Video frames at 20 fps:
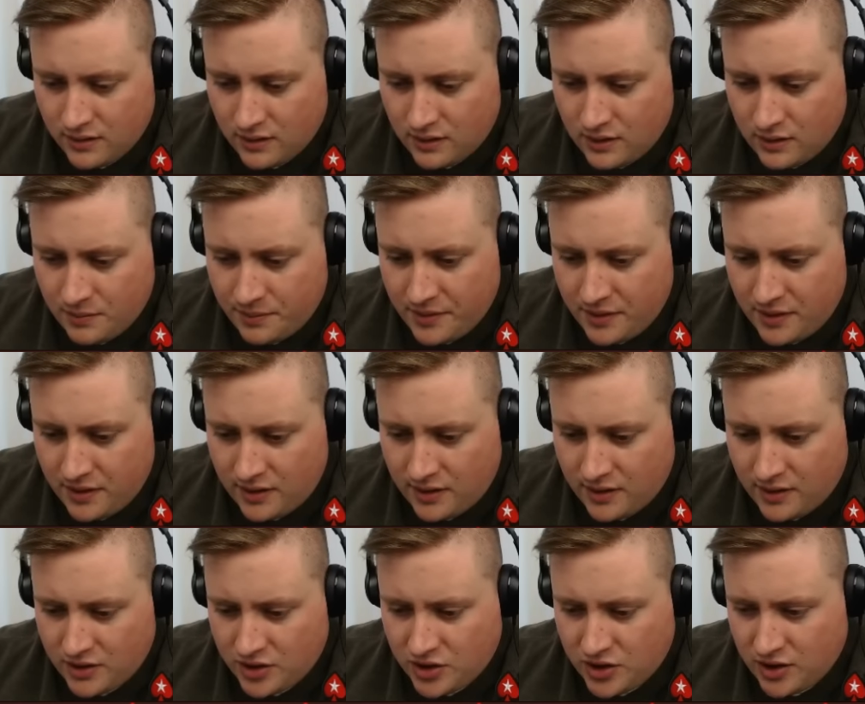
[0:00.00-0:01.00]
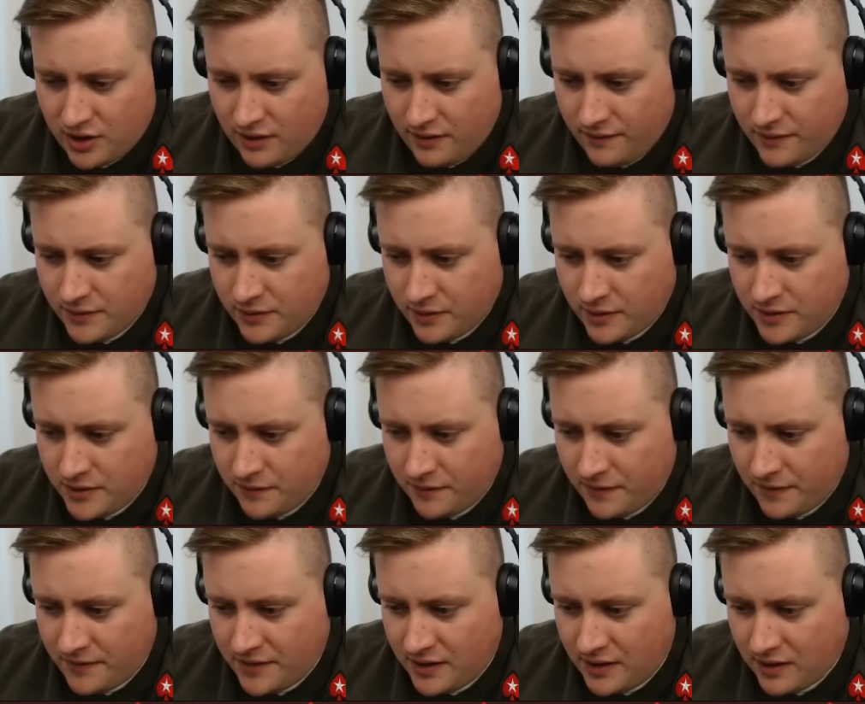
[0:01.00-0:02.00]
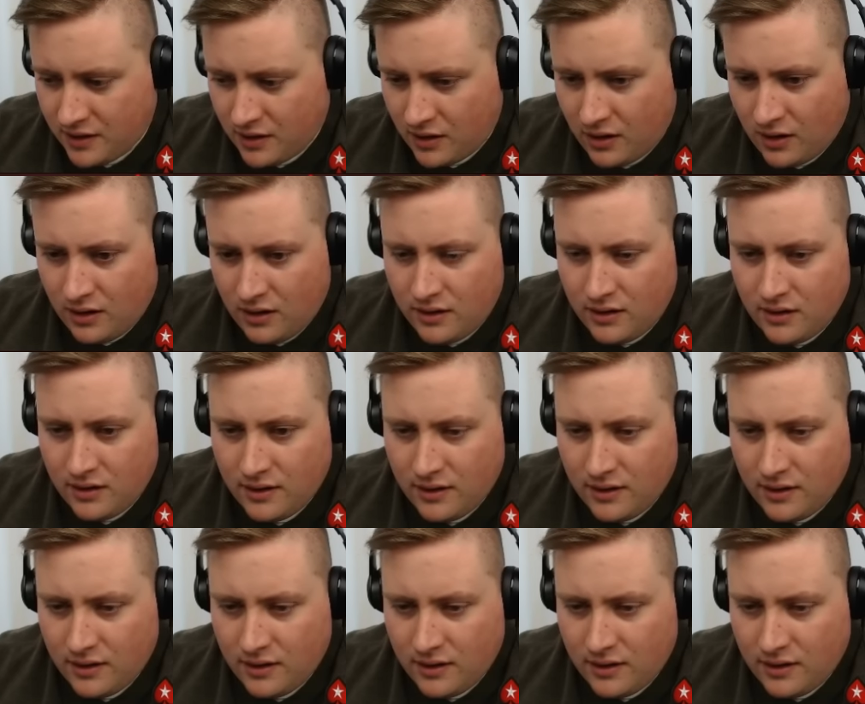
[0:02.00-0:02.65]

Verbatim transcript: Open and a shove for 2250 and a call.